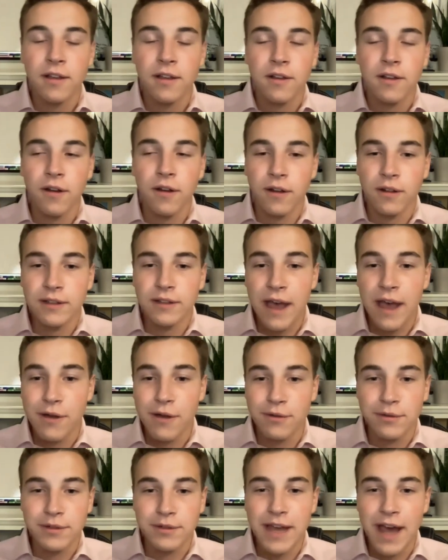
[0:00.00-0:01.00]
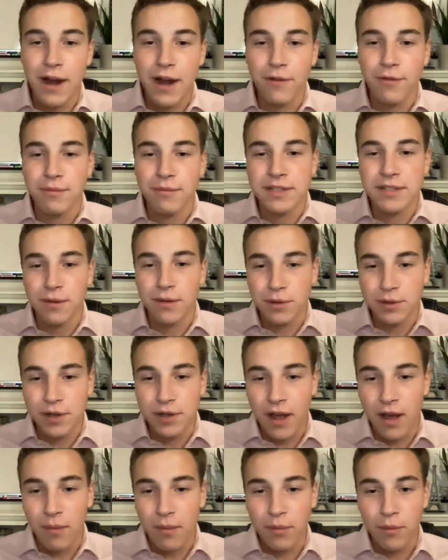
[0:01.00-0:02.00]
called How to Retire from a Summer
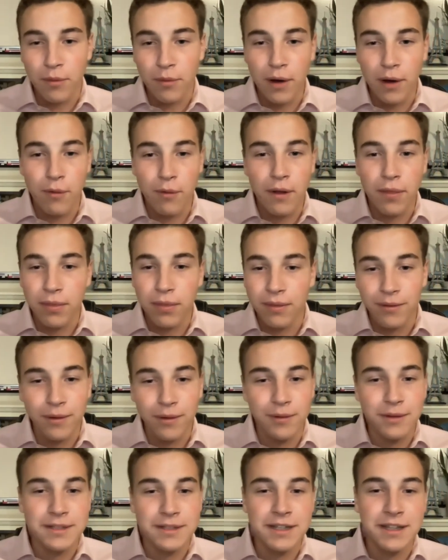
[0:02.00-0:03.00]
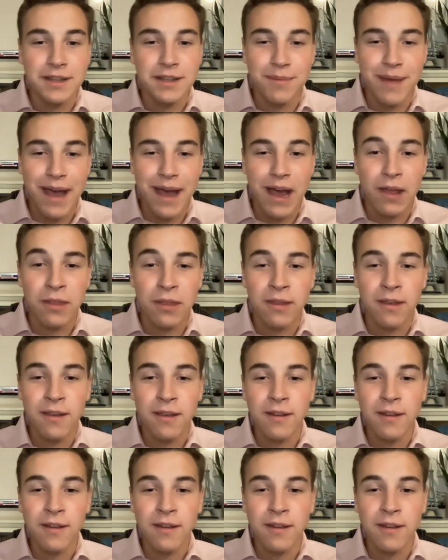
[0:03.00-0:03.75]
Job, where I went through and did the math